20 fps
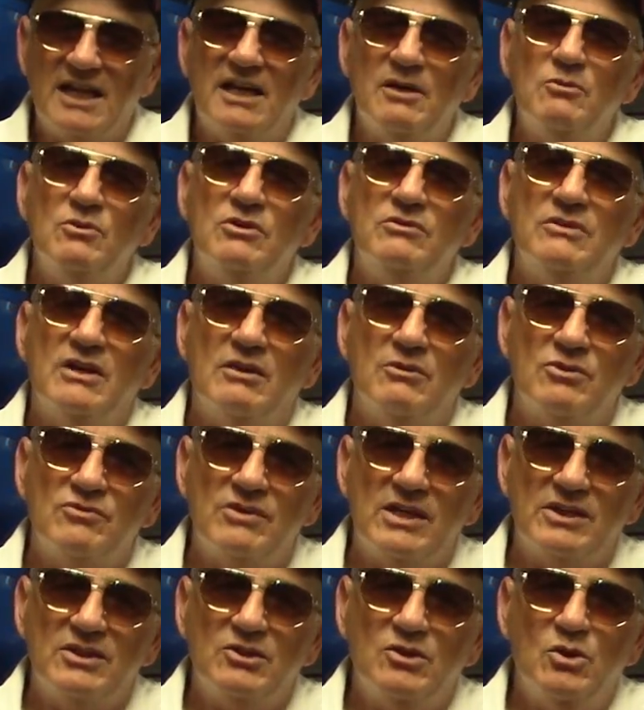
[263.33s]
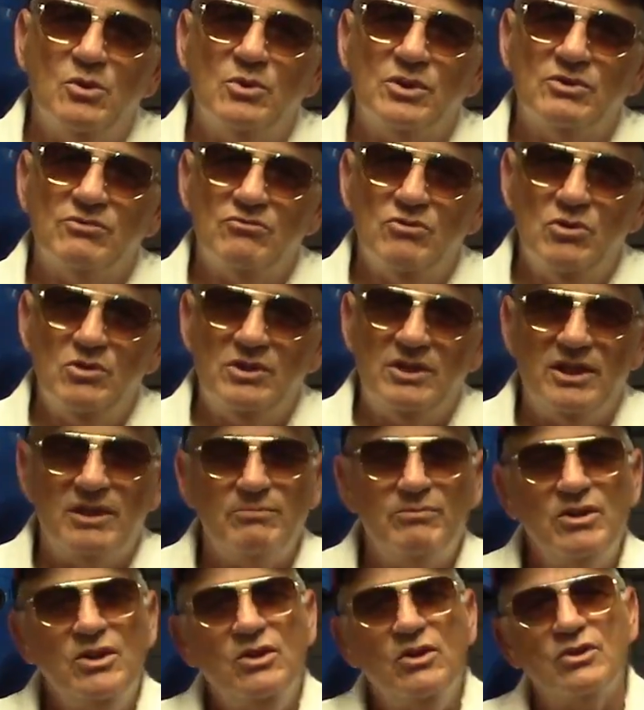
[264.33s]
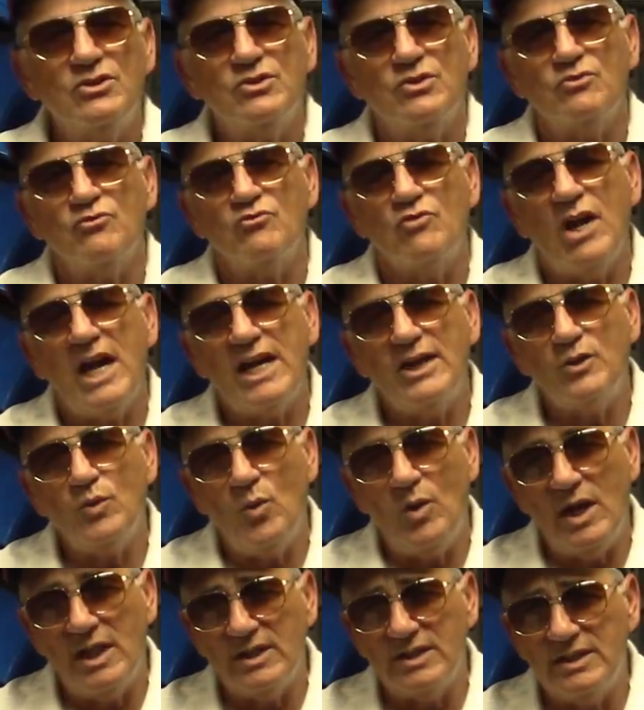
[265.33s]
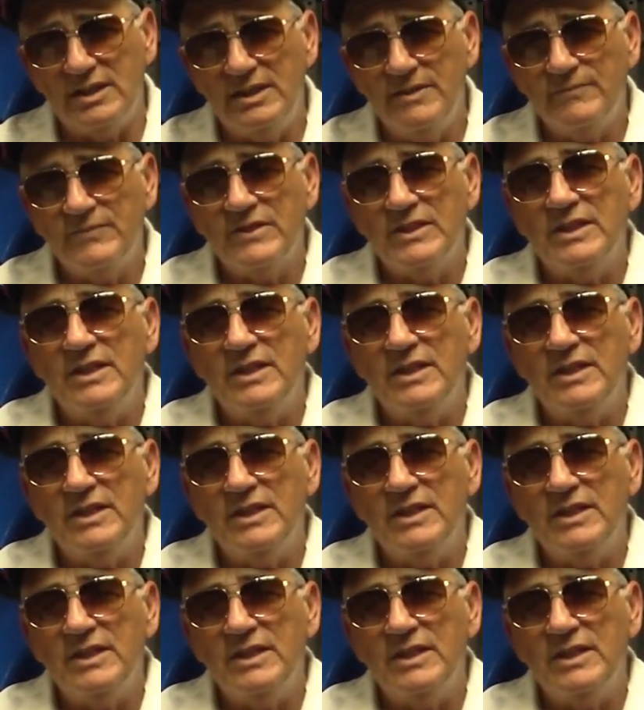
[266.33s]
I would rather go with the Road King, because the ride quality